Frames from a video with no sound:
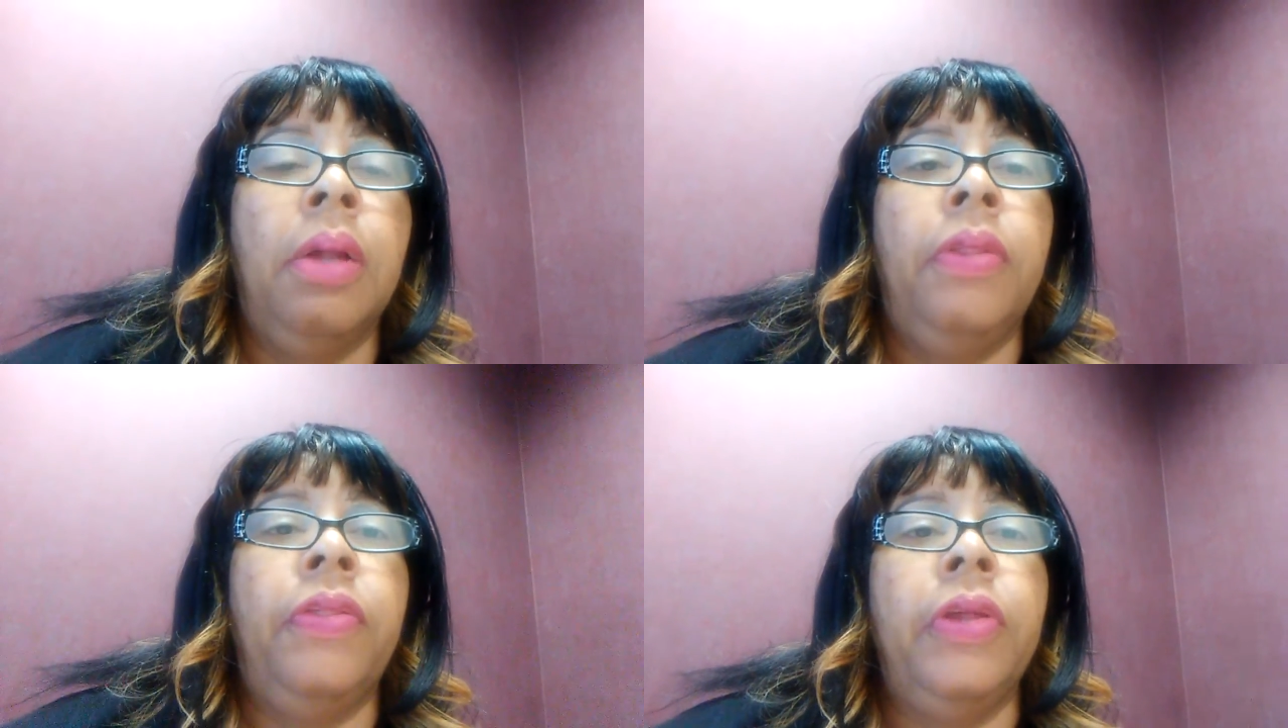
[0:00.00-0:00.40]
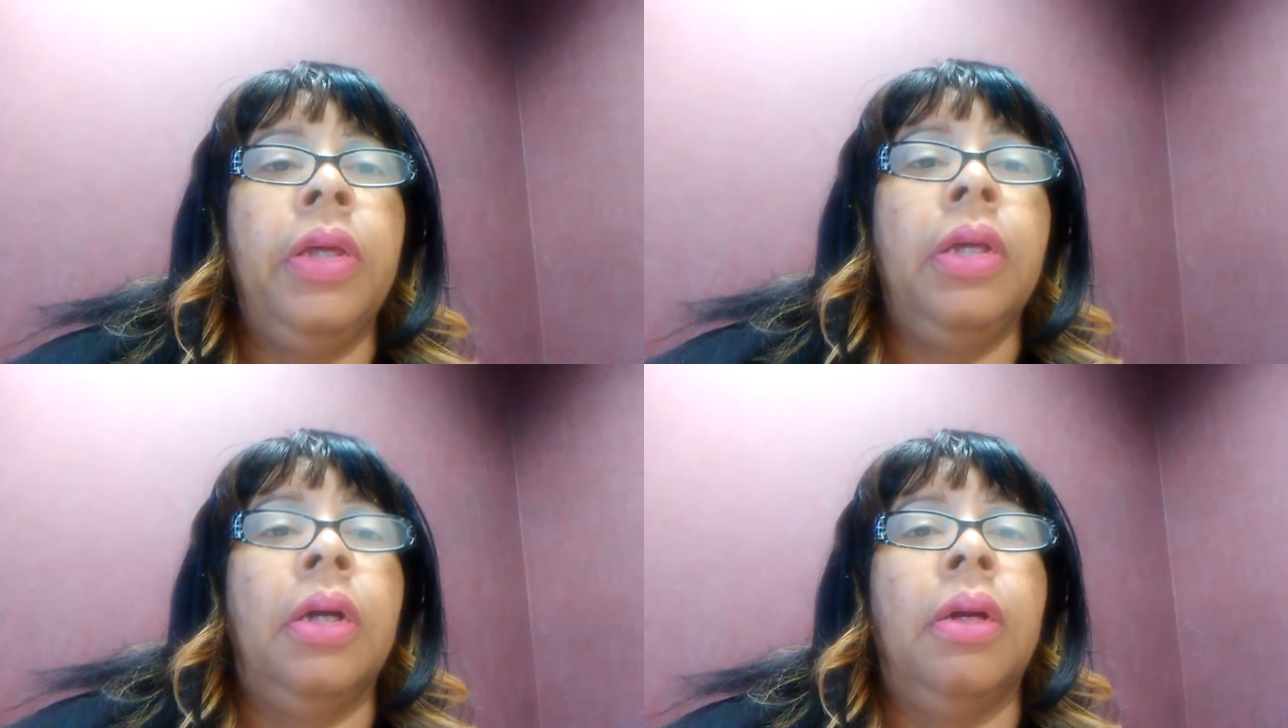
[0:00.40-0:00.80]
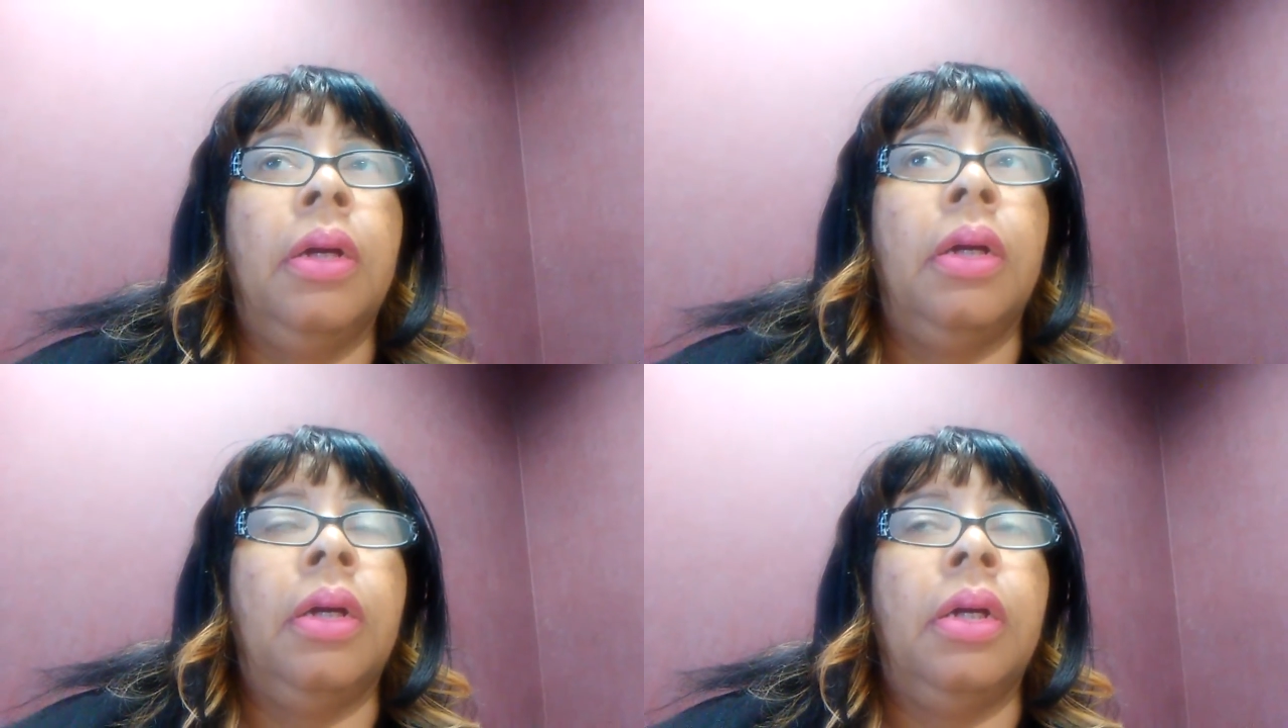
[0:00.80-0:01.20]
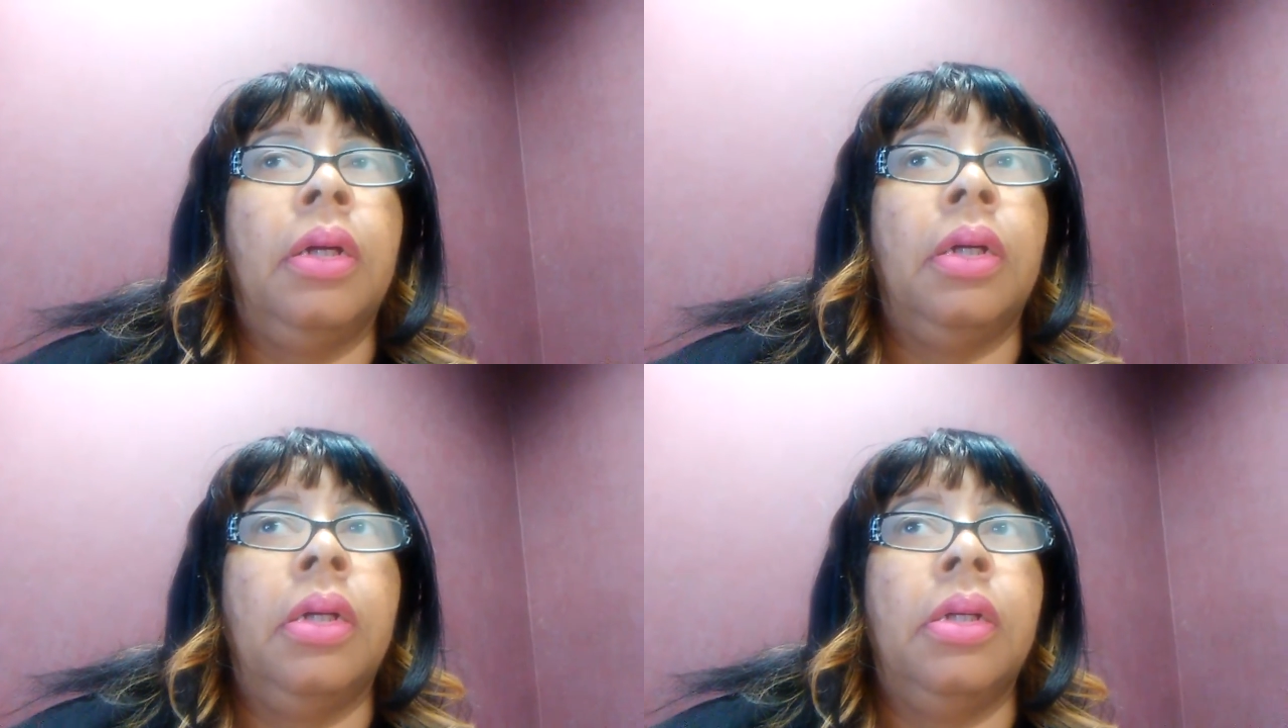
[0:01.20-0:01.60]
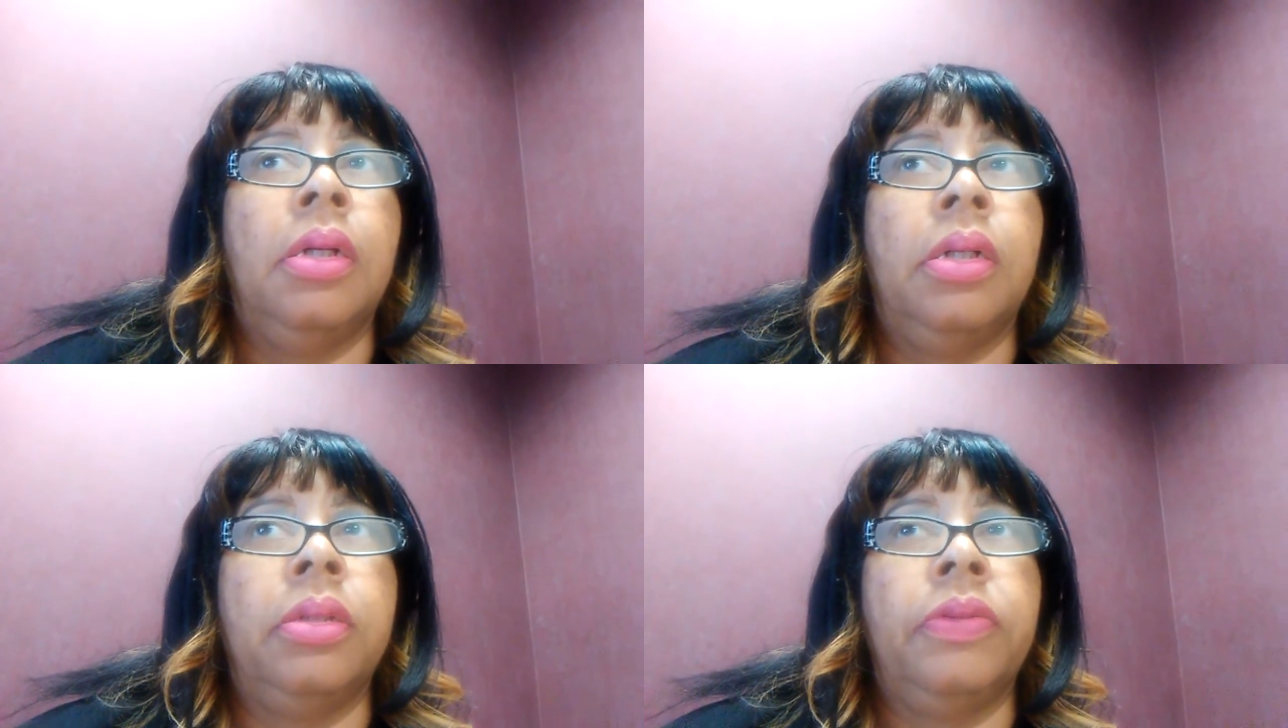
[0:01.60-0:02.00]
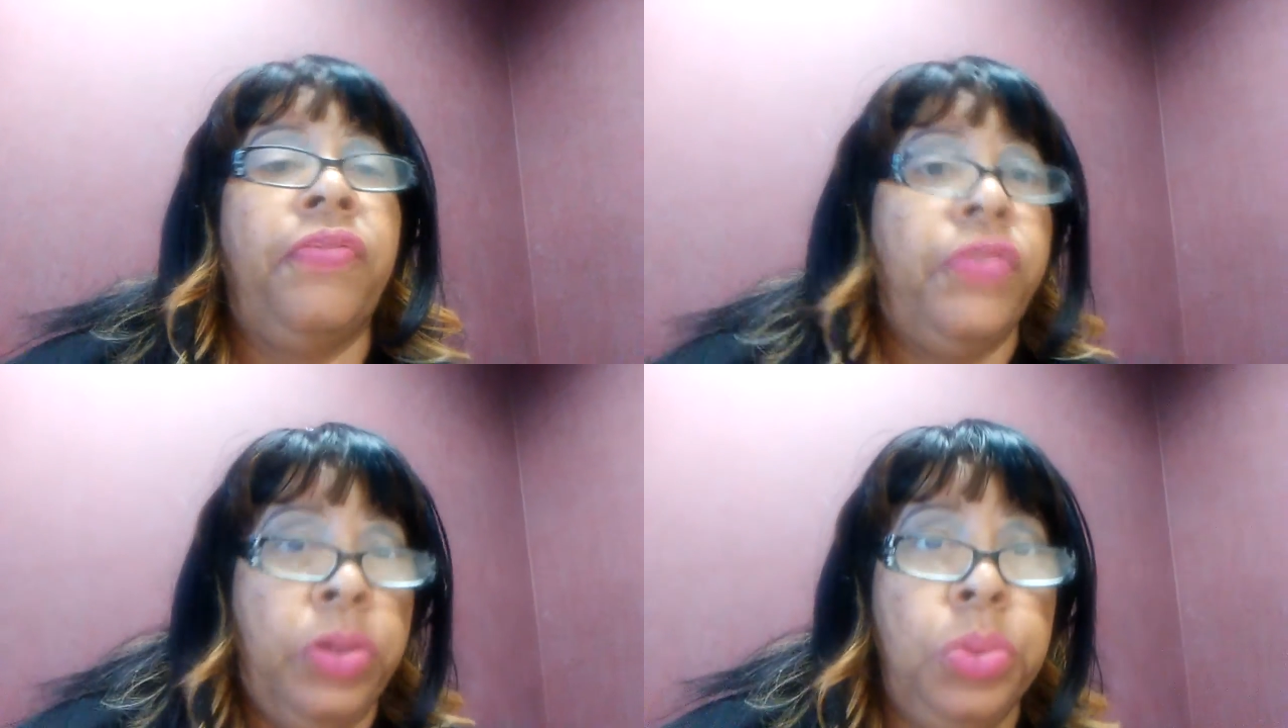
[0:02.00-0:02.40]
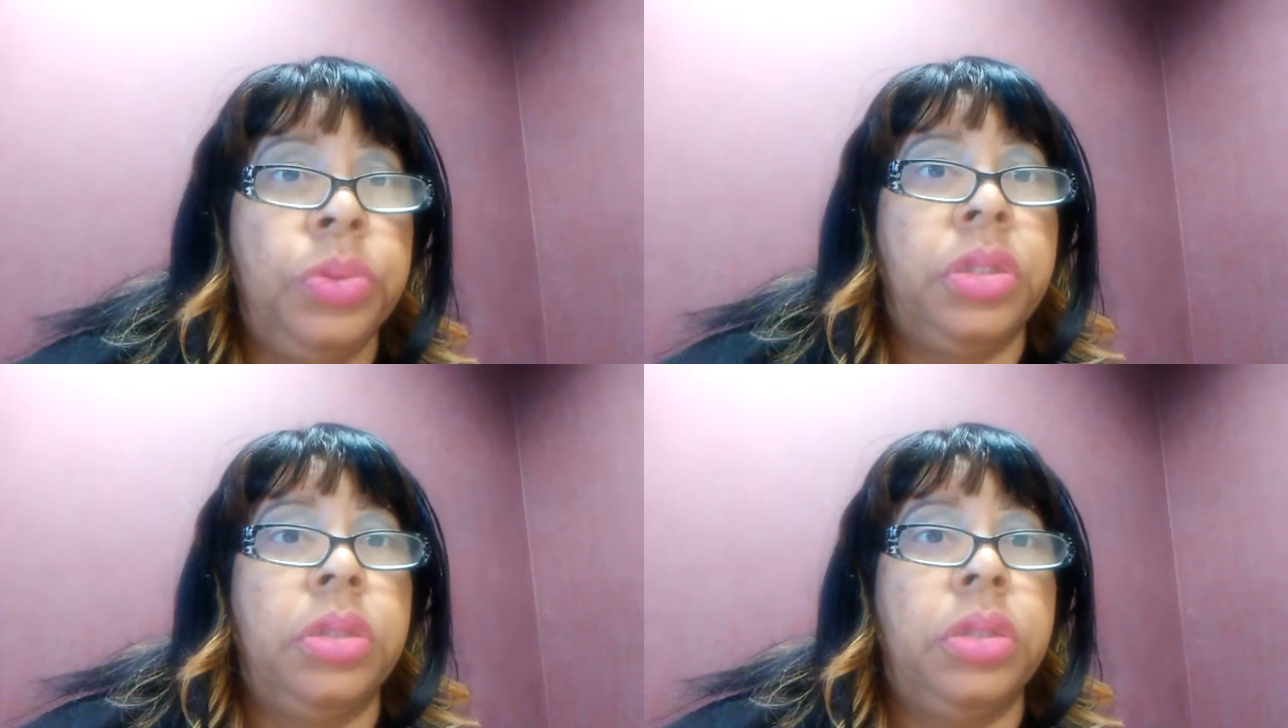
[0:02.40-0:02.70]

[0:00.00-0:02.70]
the fruit?